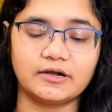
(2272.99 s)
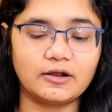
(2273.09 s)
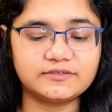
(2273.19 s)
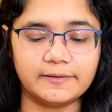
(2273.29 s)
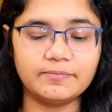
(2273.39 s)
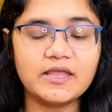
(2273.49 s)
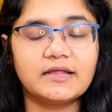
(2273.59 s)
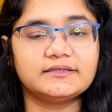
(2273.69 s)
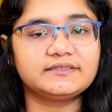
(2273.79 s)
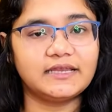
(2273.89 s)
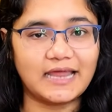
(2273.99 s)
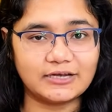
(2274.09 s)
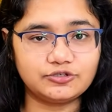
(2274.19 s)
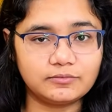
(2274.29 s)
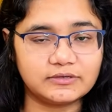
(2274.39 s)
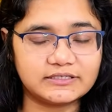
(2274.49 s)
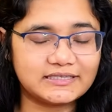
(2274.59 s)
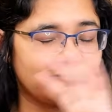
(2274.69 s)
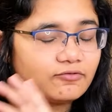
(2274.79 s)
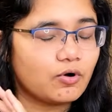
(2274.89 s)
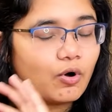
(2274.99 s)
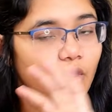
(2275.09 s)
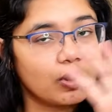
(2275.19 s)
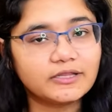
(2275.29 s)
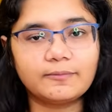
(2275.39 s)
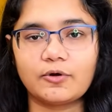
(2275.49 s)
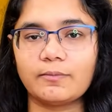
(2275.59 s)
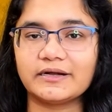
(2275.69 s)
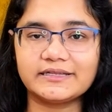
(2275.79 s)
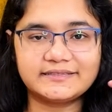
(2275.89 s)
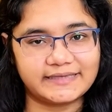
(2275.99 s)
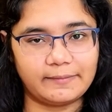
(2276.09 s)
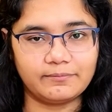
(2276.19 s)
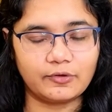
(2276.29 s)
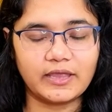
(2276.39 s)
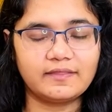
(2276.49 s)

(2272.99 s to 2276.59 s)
Now see, these enantiomers have all the properties same, okay.